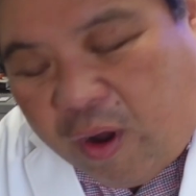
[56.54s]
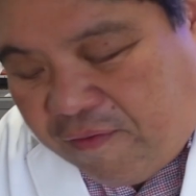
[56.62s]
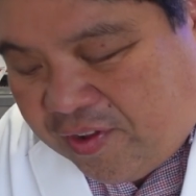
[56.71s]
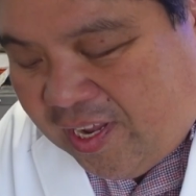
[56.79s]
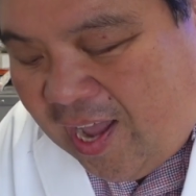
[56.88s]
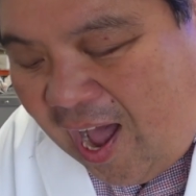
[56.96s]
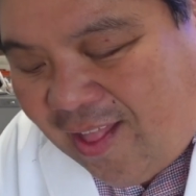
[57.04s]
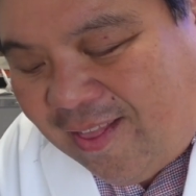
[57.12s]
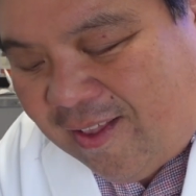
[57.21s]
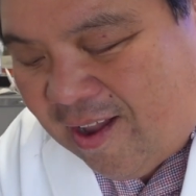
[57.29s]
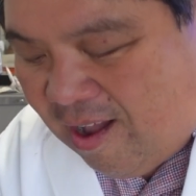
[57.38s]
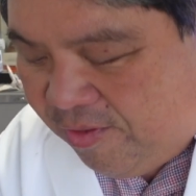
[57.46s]
I've got
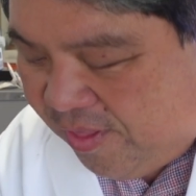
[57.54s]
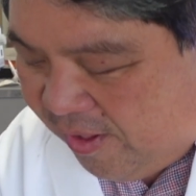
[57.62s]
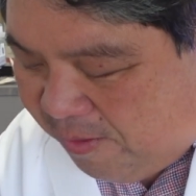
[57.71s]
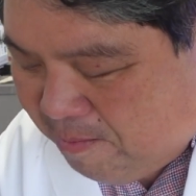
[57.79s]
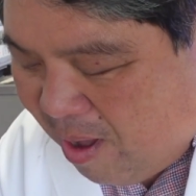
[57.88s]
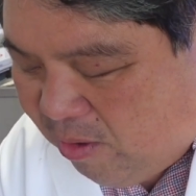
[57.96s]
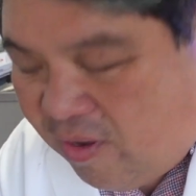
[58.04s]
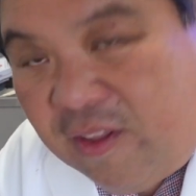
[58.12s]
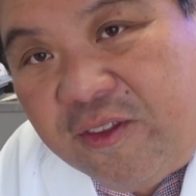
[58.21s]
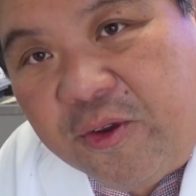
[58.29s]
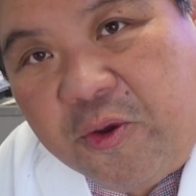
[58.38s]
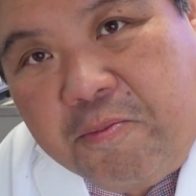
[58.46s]
this
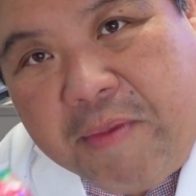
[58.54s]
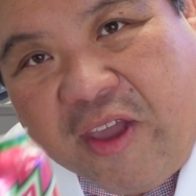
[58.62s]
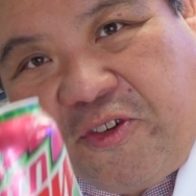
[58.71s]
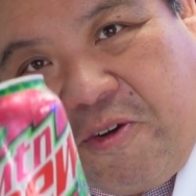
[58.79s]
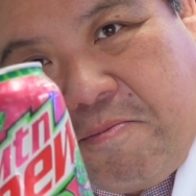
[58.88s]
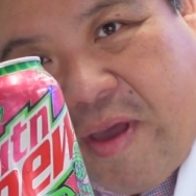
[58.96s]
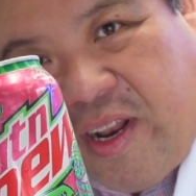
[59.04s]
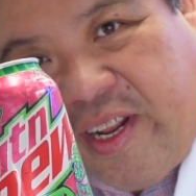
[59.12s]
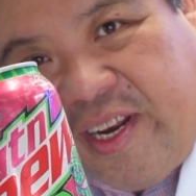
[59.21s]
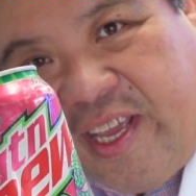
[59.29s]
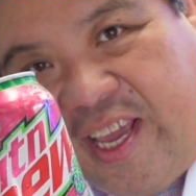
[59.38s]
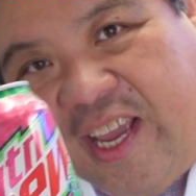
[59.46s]
Mountain Dew Major
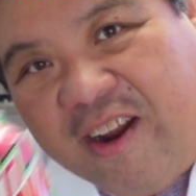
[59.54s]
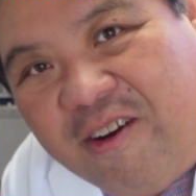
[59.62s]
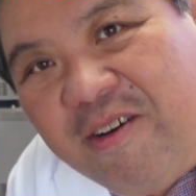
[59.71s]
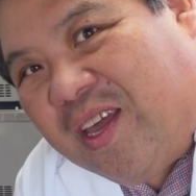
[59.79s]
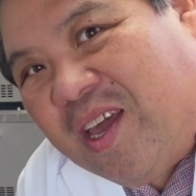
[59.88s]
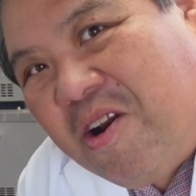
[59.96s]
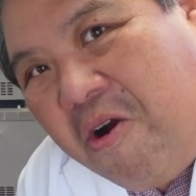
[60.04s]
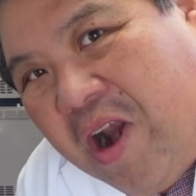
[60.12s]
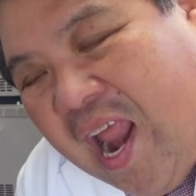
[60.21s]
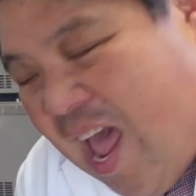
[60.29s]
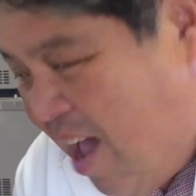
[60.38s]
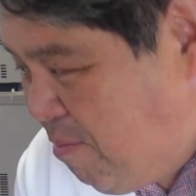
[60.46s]
Melon here in our
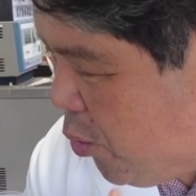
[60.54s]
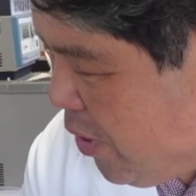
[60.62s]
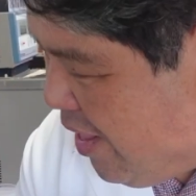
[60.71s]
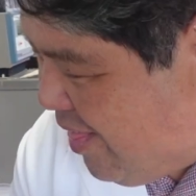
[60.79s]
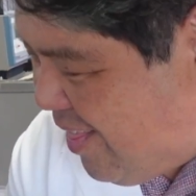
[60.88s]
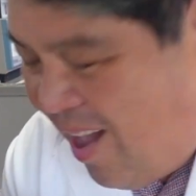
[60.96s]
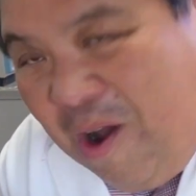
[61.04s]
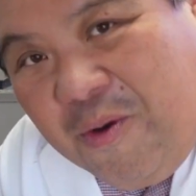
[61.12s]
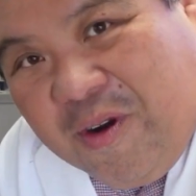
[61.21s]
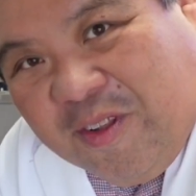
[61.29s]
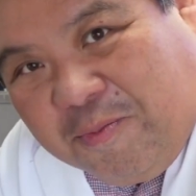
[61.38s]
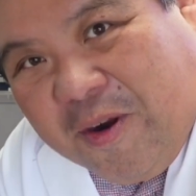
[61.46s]
lab with
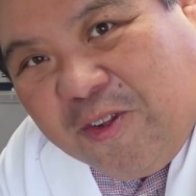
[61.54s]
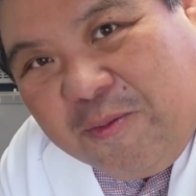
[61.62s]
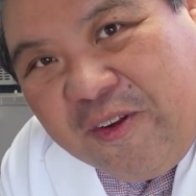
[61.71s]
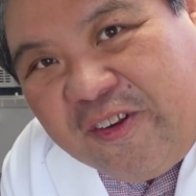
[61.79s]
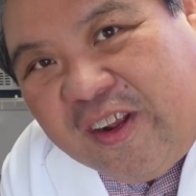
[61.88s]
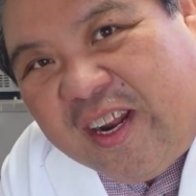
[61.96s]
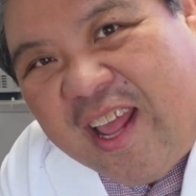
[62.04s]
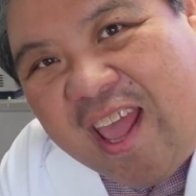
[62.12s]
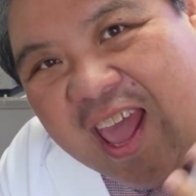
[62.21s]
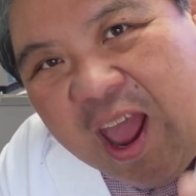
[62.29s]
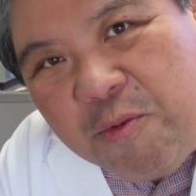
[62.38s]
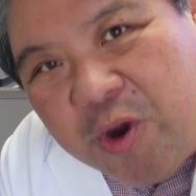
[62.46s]
our espresso machine,
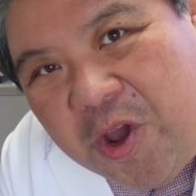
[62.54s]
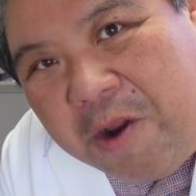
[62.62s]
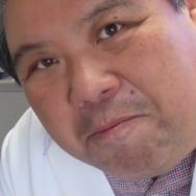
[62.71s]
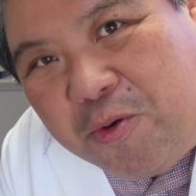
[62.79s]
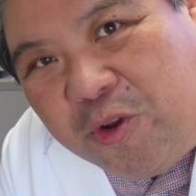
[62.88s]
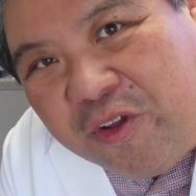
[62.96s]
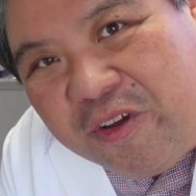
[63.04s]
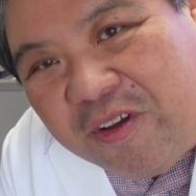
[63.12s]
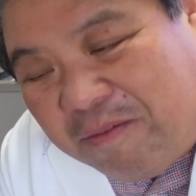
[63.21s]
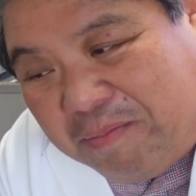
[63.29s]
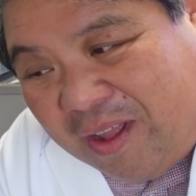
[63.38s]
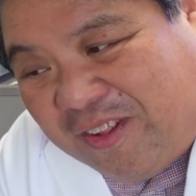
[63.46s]
and we're gonna pull
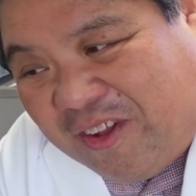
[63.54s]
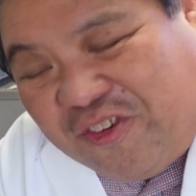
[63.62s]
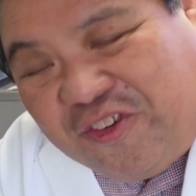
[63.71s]
a basic